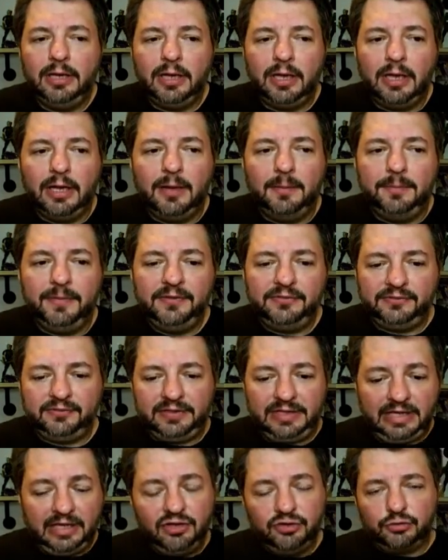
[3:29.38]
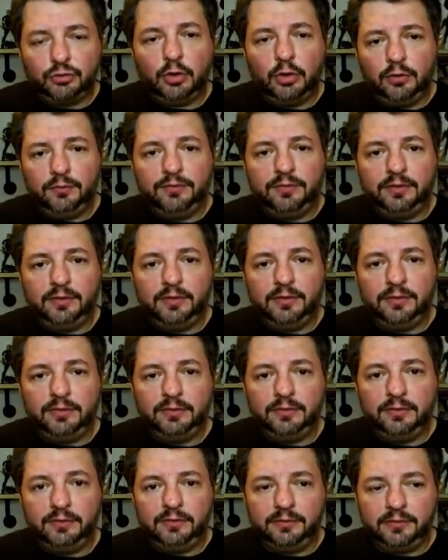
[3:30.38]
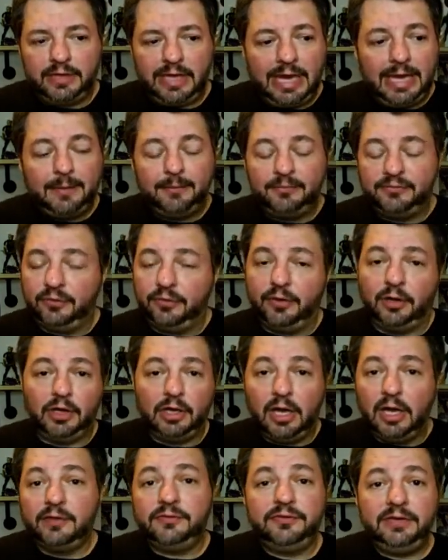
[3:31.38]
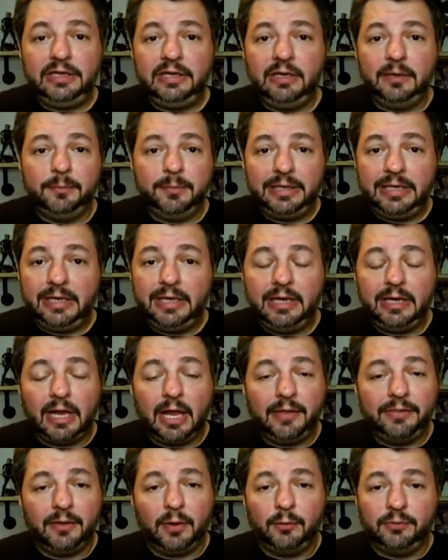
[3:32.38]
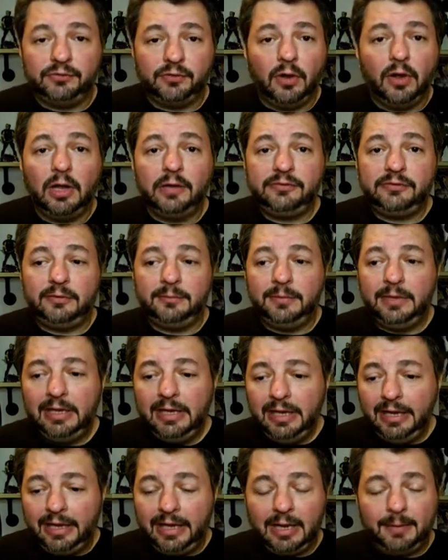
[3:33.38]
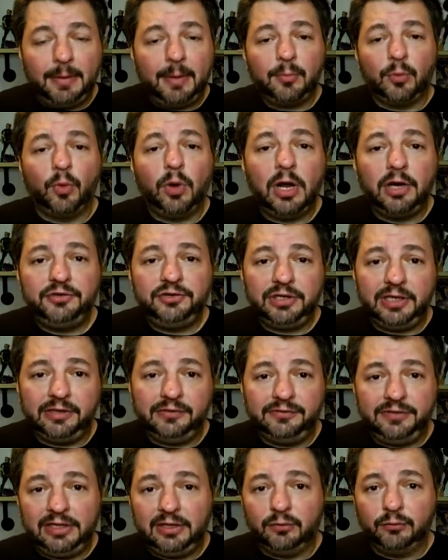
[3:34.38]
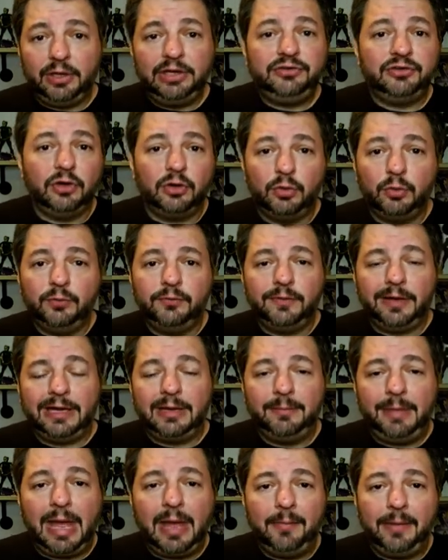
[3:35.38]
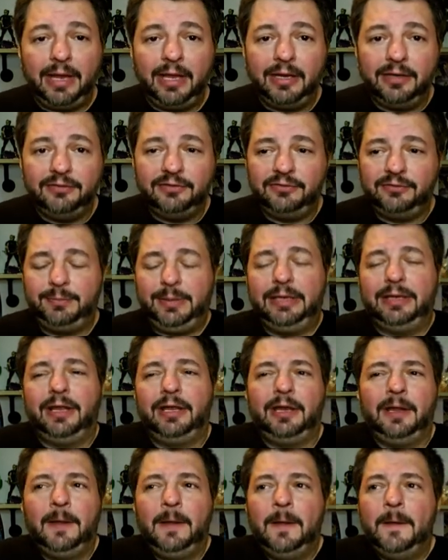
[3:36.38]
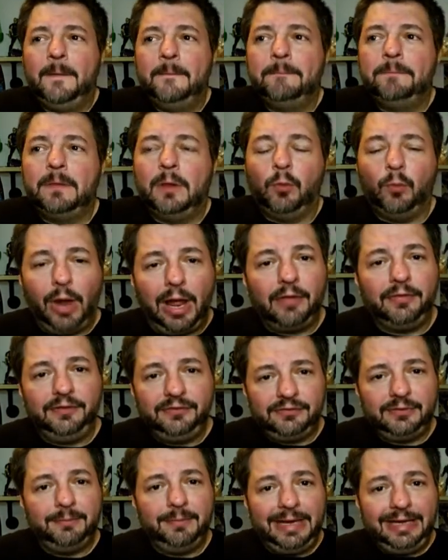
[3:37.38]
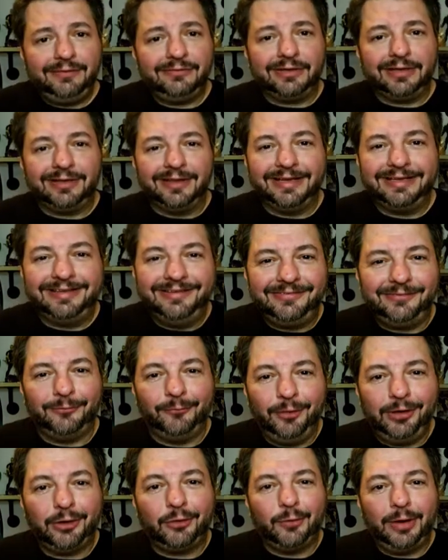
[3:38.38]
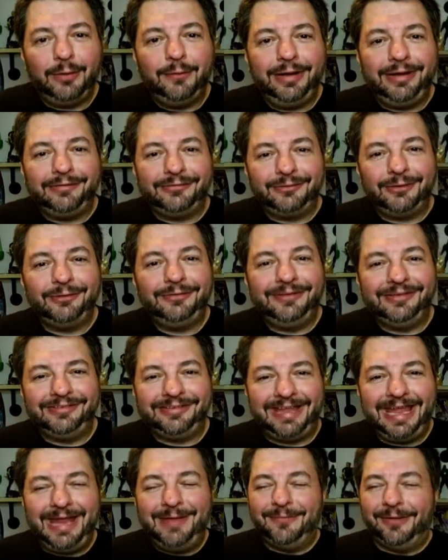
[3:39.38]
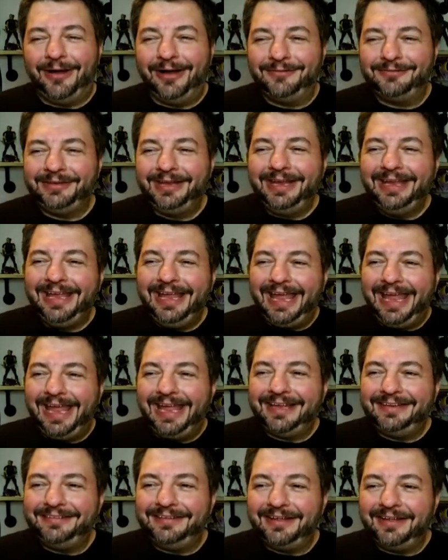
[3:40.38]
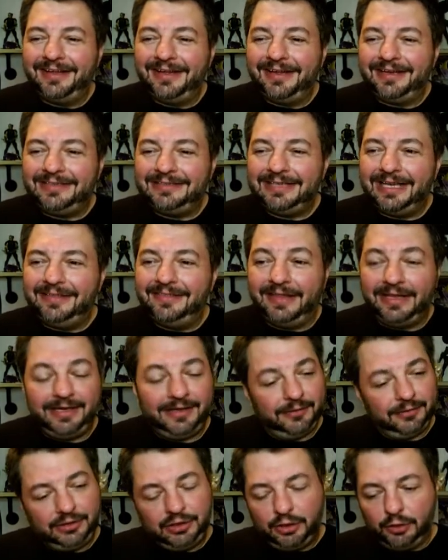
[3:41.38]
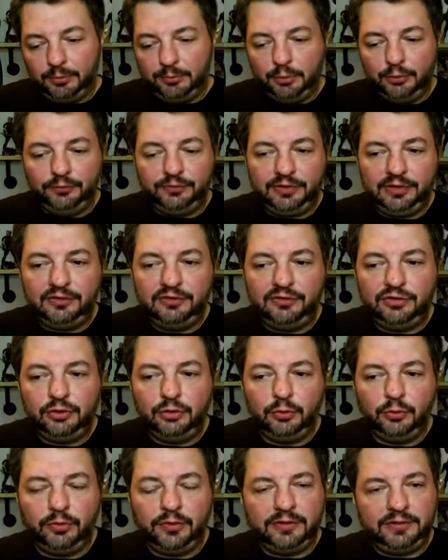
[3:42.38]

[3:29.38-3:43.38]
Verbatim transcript: um, this is the intro of the, the, the game, so the cutscene in the beginning I thought was awesome, and I remember watching it and seeing Ra's al Ghul fighting Batman and just being like, "Wow, this is amazing! Like this is what a great way to start this game off." And uh, and then it you know moves into the